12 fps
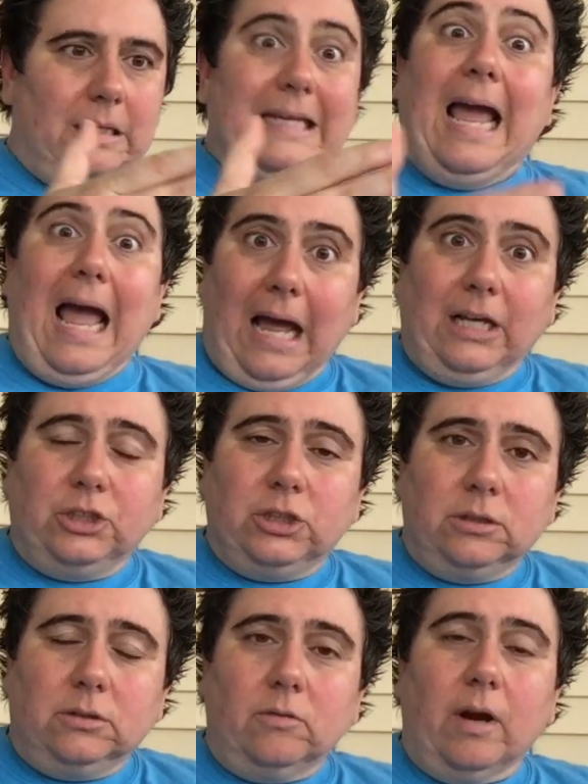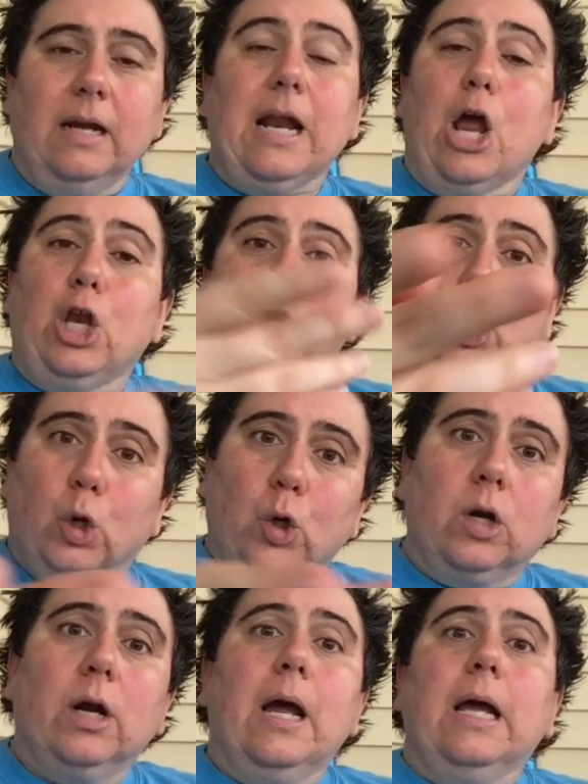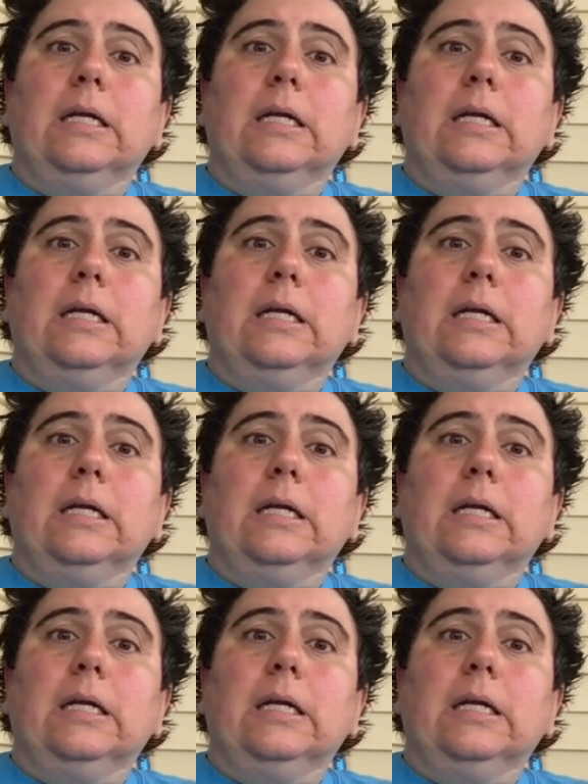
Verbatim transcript: cash right? And you're